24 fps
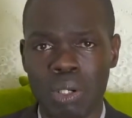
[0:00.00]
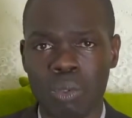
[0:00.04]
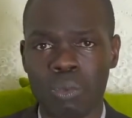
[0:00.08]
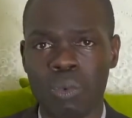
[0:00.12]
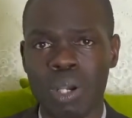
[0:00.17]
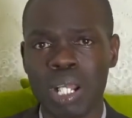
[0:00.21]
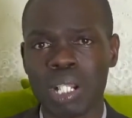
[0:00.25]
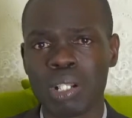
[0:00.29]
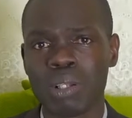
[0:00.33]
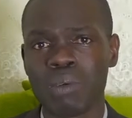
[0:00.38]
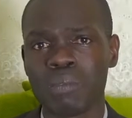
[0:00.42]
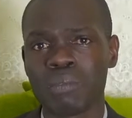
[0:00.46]

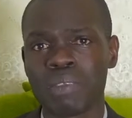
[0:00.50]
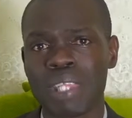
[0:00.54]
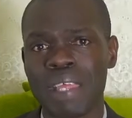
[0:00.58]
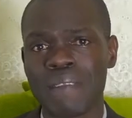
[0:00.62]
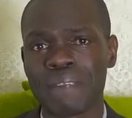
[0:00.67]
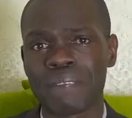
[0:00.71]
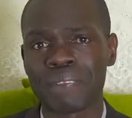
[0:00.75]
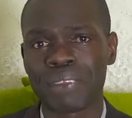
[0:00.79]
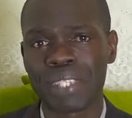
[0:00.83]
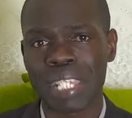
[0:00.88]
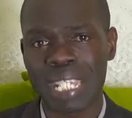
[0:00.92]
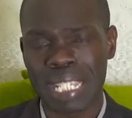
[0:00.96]
One of
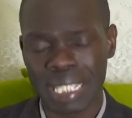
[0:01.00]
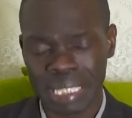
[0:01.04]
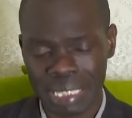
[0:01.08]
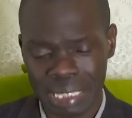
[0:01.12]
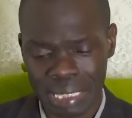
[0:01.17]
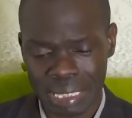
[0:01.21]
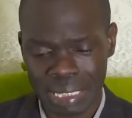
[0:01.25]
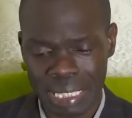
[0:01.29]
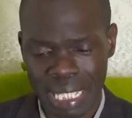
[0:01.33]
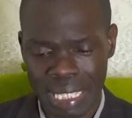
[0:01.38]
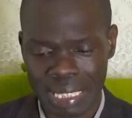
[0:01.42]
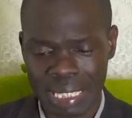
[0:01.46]
the
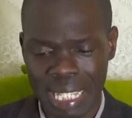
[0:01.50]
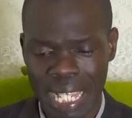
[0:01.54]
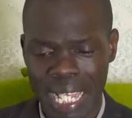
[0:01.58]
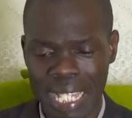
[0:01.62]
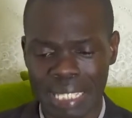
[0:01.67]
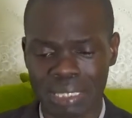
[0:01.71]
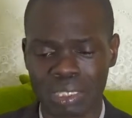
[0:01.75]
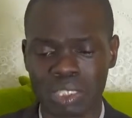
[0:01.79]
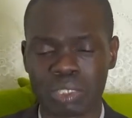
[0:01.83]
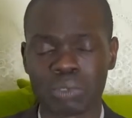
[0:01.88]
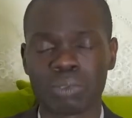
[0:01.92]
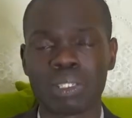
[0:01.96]
things that
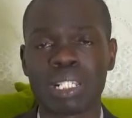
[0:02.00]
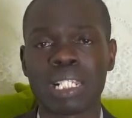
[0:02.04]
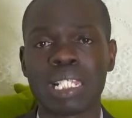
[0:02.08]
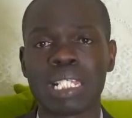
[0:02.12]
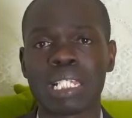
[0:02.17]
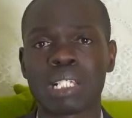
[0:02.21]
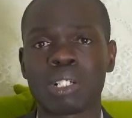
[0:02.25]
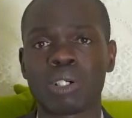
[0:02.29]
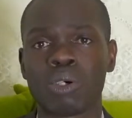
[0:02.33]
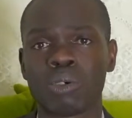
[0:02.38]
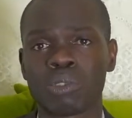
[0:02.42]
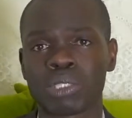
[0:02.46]
has
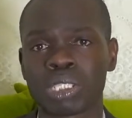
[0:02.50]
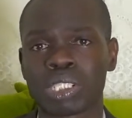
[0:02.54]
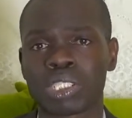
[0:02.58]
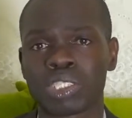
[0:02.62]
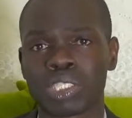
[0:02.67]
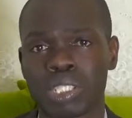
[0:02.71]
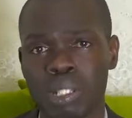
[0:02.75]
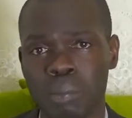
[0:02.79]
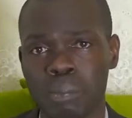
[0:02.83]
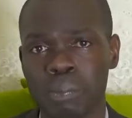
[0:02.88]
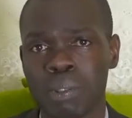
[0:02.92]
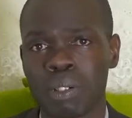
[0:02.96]
really caused
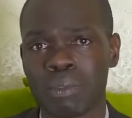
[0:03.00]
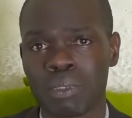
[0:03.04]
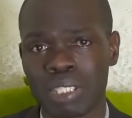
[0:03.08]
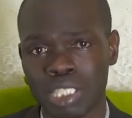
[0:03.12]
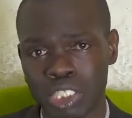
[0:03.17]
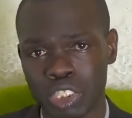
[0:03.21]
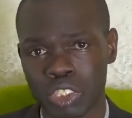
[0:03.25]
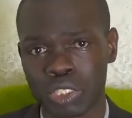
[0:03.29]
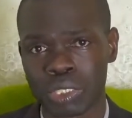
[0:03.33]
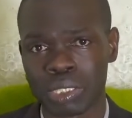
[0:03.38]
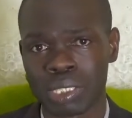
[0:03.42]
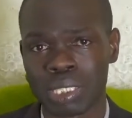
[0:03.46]

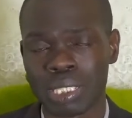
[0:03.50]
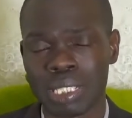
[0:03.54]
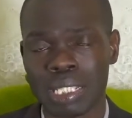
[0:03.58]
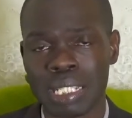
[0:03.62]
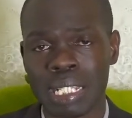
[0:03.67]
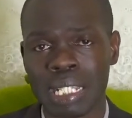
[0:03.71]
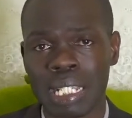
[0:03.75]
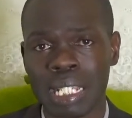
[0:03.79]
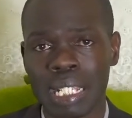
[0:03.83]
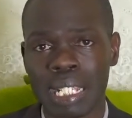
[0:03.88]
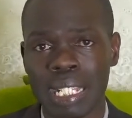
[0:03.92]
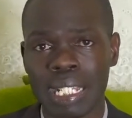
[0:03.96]
separation
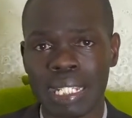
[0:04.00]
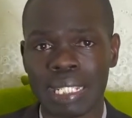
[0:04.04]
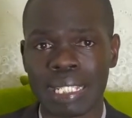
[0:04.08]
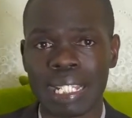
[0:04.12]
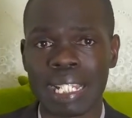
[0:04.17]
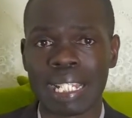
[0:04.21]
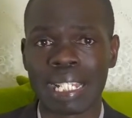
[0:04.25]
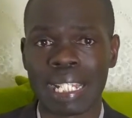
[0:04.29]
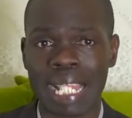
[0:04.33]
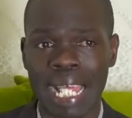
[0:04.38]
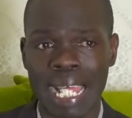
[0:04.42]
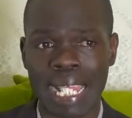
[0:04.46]
in
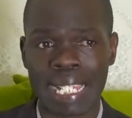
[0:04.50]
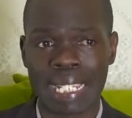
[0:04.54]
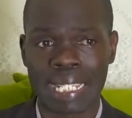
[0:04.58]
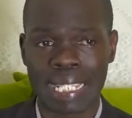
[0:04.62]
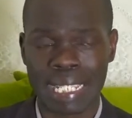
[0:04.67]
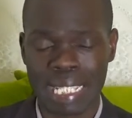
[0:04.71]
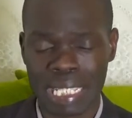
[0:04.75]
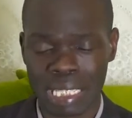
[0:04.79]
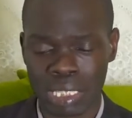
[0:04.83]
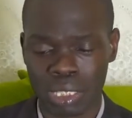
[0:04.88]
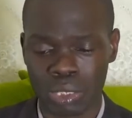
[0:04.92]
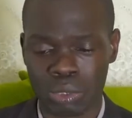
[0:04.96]
the
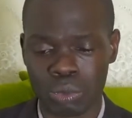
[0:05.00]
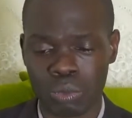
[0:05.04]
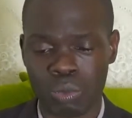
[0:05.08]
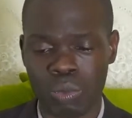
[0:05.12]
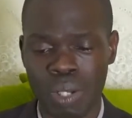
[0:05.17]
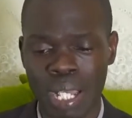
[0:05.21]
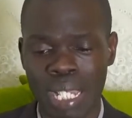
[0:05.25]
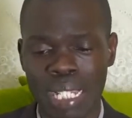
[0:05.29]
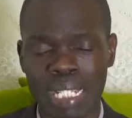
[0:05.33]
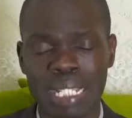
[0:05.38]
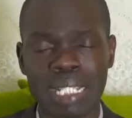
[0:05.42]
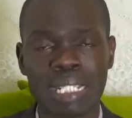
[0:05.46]
land is
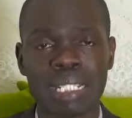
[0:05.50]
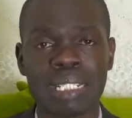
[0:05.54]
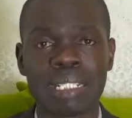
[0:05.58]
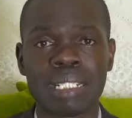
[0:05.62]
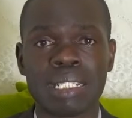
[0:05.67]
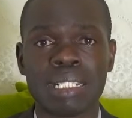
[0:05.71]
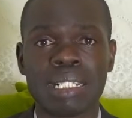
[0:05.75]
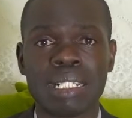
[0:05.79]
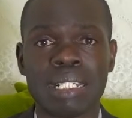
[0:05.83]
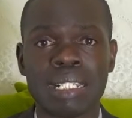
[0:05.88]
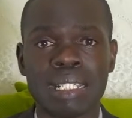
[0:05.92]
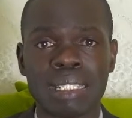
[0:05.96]
one
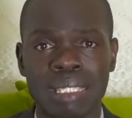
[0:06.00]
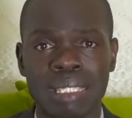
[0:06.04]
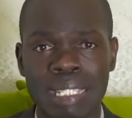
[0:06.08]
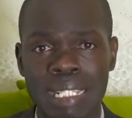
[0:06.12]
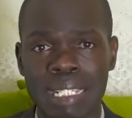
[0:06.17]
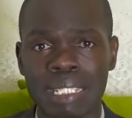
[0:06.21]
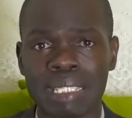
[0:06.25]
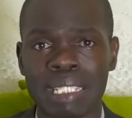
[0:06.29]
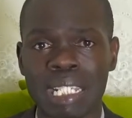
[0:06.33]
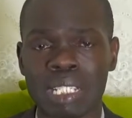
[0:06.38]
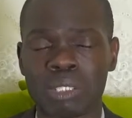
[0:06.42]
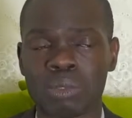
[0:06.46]

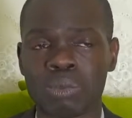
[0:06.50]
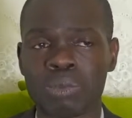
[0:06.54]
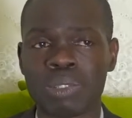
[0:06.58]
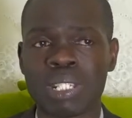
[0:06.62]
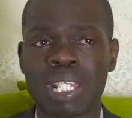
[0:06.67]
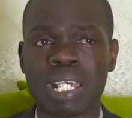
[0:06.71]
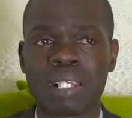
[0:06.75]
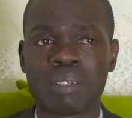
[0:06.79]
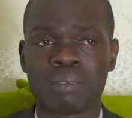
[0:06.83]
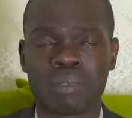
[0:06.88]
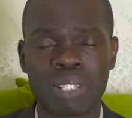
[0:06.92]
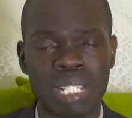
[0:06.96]
thing that
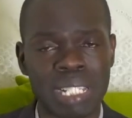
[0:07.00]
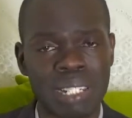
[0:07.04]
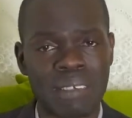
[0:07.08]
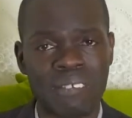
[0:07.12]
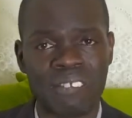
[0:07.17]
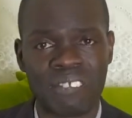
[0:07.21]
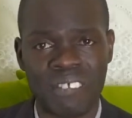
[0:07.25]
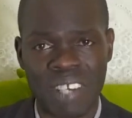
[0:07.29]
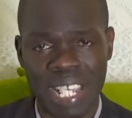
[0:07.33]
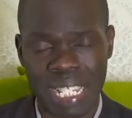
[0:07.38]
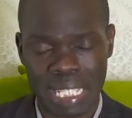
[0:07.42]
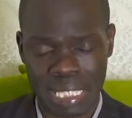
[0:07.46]
we are
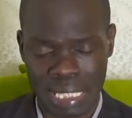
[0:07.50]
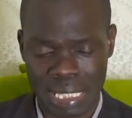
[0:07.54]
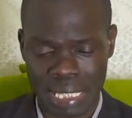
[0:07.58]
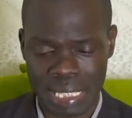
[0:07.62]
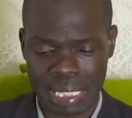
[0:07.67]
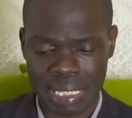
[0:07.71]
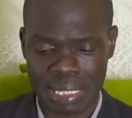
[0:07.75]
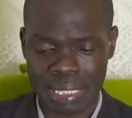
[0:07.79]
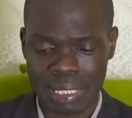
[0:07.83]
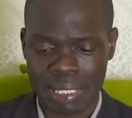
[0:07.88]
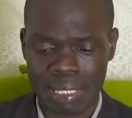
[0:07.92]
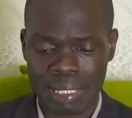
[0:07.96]
really
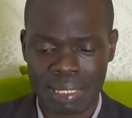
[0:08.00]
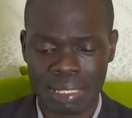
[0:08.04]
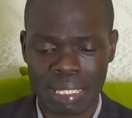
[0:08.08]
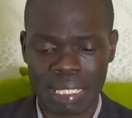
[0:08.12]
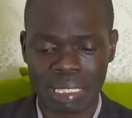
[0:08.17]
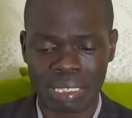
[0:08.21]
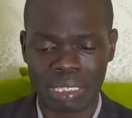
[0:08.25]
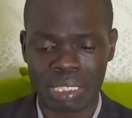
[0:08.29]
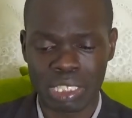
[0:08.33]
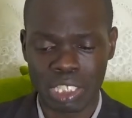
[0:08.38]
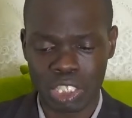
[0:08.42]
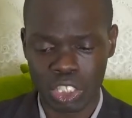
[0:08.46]
fighting.
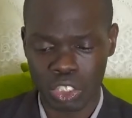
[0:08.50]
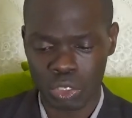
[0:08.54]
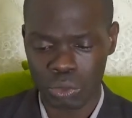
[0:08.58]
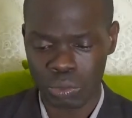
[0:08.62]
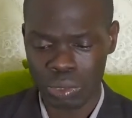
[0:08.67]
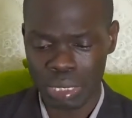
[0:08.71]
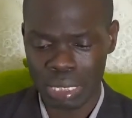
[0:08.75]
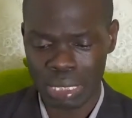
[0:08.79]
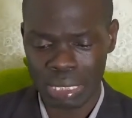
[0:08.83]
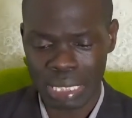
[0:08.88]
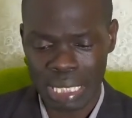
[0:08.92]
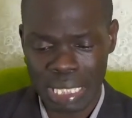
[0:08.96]
This
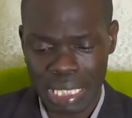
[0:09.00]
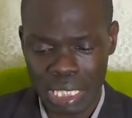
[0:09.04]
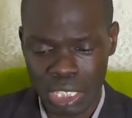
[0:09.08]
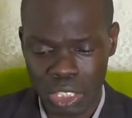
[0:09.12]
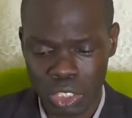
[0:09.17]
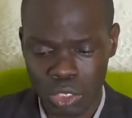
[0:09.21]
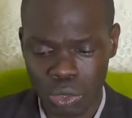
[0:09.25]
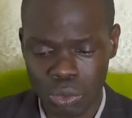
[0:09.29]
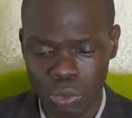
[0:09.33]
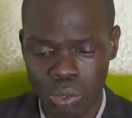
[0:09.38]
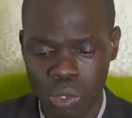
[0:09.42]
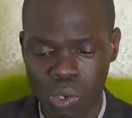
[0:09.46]
issue is the
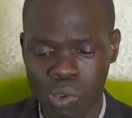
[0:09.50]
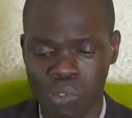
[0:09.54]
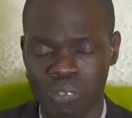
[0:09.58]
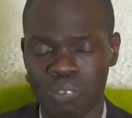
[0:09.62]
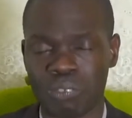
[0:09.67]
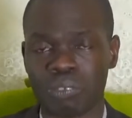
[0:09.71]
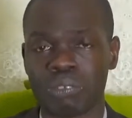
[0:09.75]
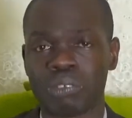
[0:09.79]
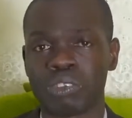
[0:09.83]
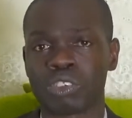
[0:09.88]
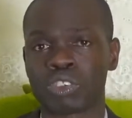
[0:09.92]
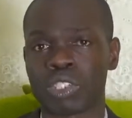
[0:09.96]
issue
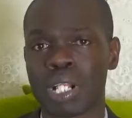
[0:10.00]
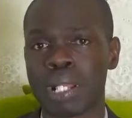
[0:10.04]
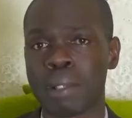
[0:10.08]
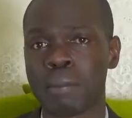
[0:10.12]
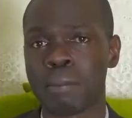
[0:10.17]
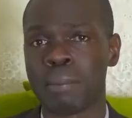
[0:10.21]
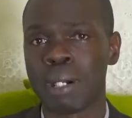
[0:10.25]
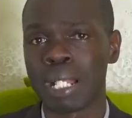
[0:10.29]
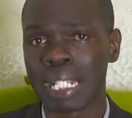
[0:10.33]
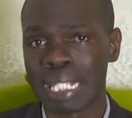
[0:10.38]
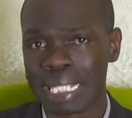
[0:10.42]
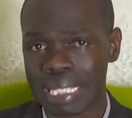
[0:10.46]
of
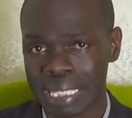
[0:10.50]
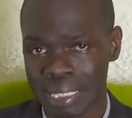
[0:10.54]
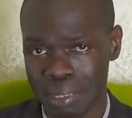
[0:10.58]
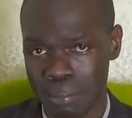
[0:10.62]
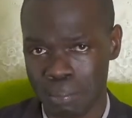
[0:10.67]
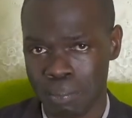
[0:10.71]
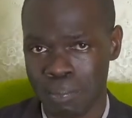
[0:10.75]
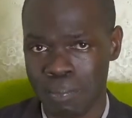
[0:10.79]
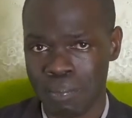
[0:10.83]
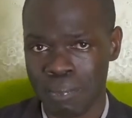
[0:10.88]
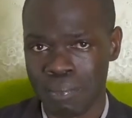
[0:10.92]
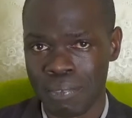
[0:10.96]

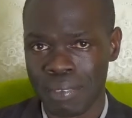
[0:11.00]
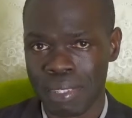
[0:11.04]
tribalism.